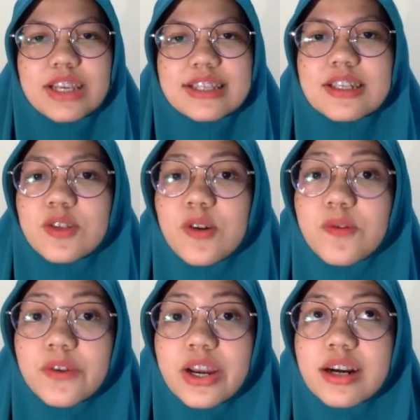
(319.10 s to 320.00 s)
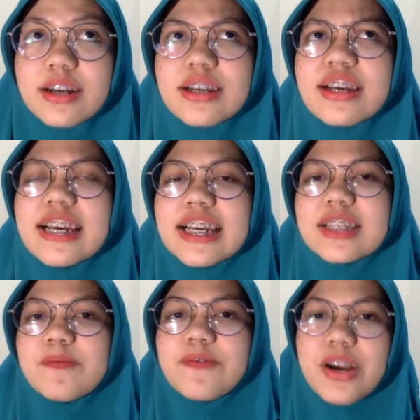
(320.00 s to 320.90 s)
software,
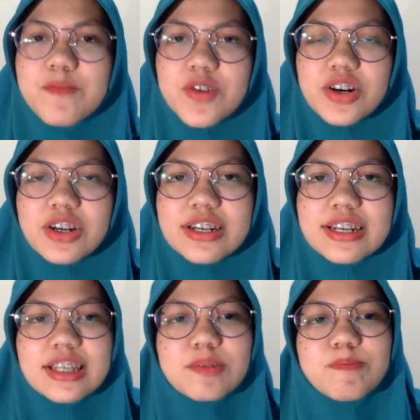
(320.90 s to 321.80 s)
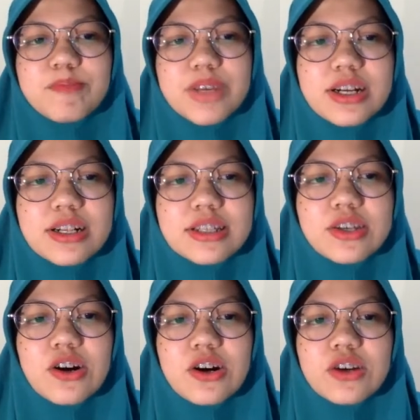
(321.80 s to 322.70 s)
it's a framework that is built
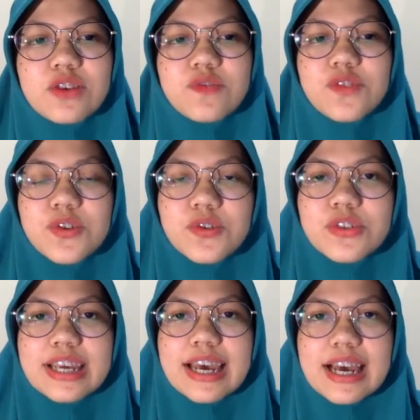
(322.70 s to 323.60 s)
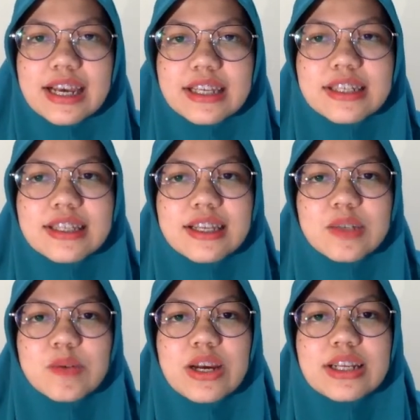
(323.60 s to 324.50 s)
on Vue.js. That's
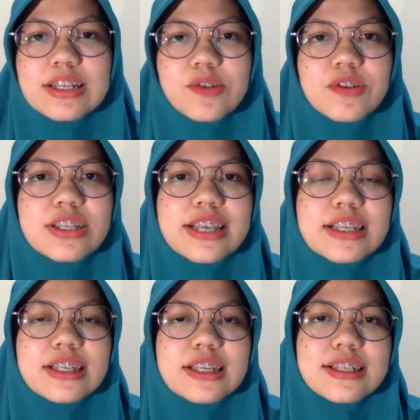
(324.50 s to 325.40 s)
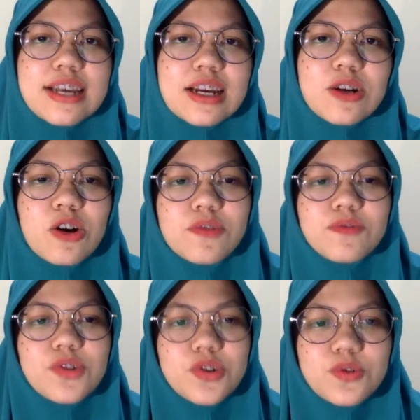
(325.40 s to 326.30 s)
why the unit test is done on
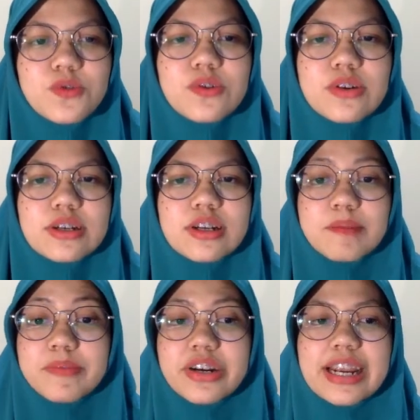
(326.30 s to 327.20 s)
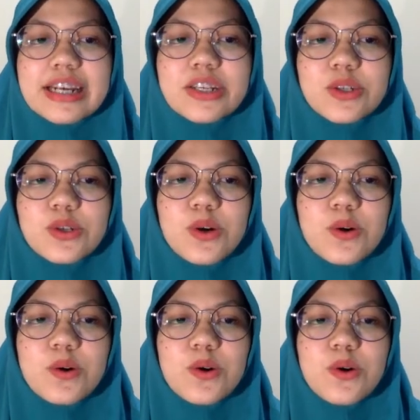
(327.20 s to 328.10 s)
Vue component.
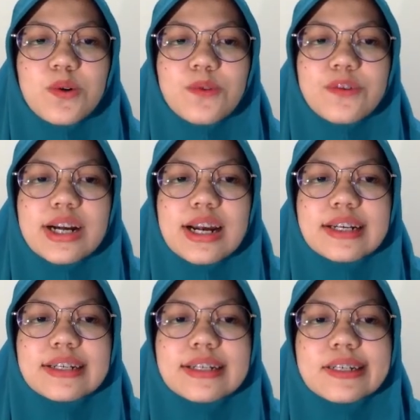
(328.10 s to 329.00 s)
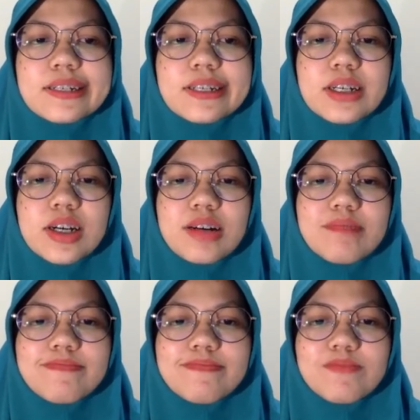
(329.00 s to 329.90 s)
So we run
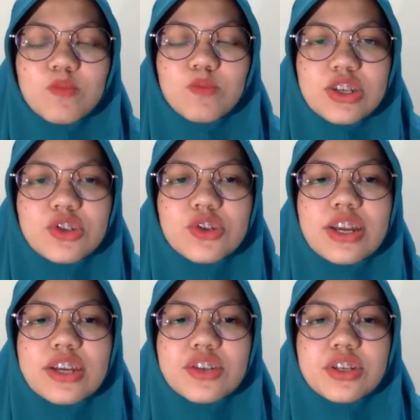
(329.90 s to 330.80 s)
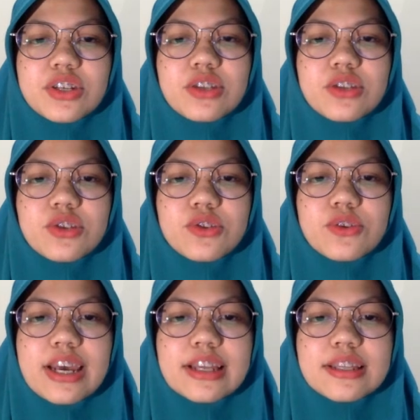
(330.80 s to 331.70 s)
the installation to
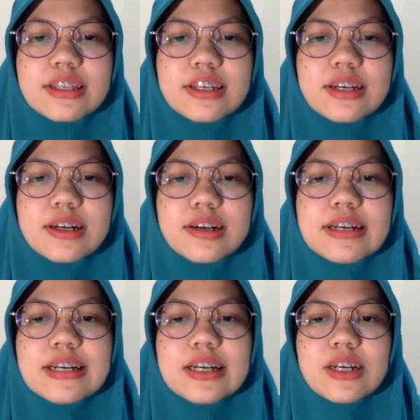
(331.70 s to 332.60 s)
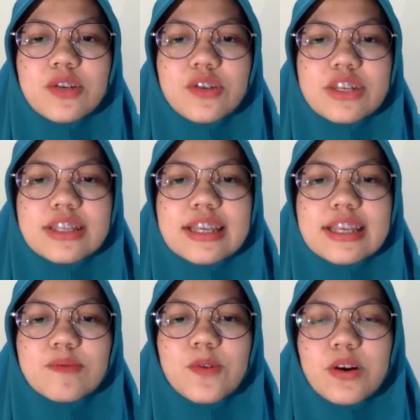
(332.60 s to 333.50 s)
get the unit
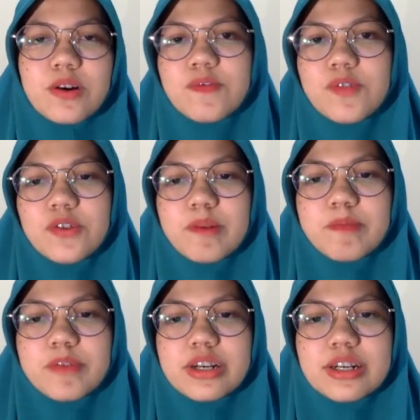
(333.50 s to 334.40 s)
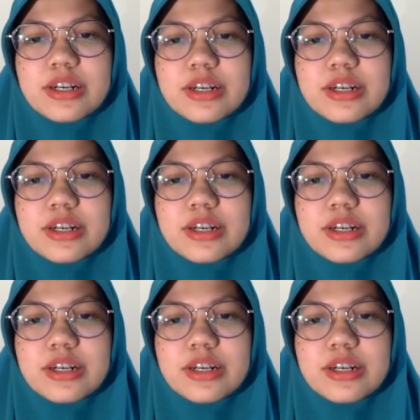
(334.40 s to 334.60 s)
test for Vue component.